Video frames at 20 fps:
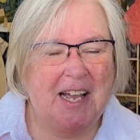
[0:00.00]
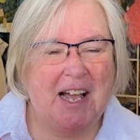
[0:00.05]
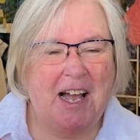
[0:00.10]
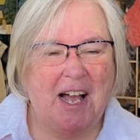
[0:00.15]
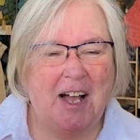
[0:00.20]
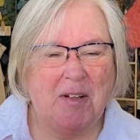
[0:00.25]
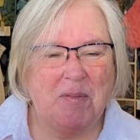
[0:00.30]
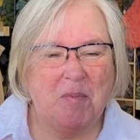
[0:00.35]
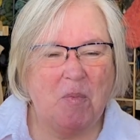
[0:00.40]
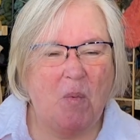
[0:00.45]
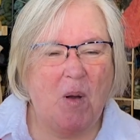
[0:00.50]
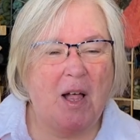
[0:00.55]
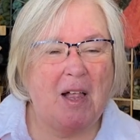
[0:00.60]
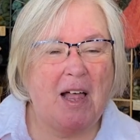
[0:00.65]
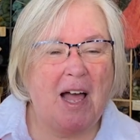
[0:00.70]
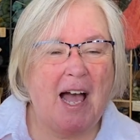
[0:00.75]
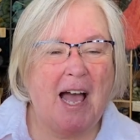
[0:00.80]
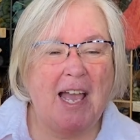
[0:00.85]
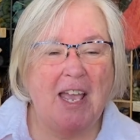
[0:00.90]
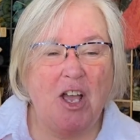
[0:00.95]

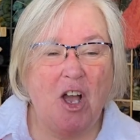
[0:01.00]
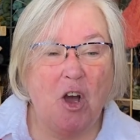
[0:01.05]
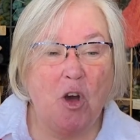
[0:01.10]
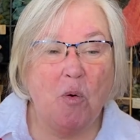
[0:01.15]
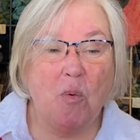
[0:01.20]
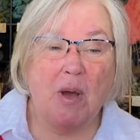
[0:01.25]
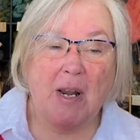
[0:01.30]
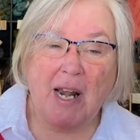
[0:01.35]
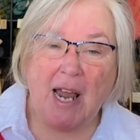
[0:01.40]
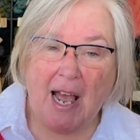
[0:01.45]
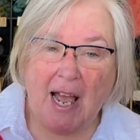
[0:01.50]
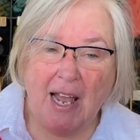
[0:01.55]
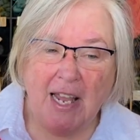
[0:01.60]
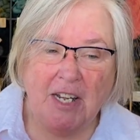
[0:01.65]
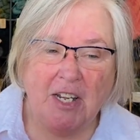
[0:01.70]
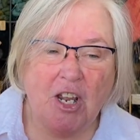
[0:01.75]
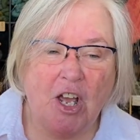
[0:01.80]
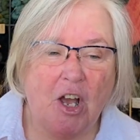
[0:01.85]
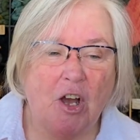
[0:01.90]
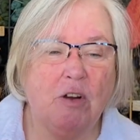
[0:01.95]
Well, I owe what I
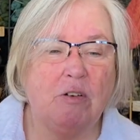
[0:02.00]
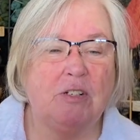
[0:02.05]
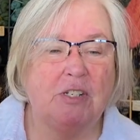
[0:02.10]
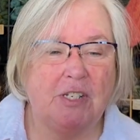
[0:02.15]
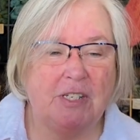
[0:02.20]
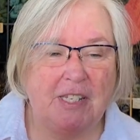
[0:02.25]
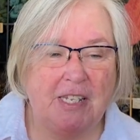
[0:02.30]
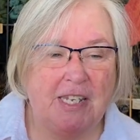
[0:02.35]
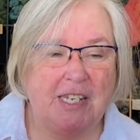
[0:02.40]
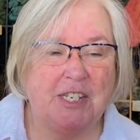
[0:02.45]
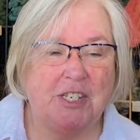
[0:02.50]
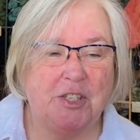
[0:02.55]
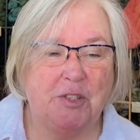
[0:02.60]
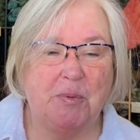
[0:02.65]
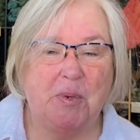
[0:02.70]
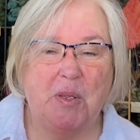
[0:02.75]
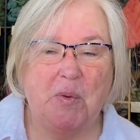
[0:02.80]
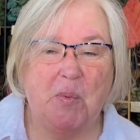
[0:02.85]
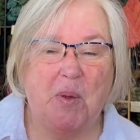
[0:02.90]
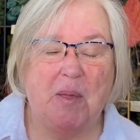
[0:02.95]
know to these
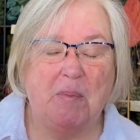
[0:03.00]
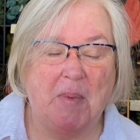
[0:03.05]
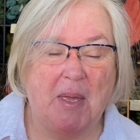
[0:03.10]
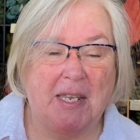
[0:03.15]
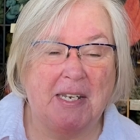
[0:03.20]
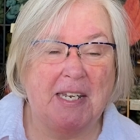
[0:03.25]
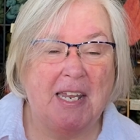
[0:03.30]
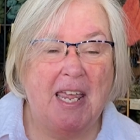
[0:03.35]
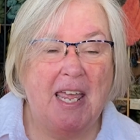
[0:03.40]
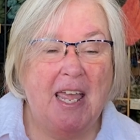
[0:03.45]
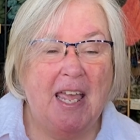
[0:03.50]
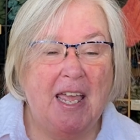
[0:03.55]
three women.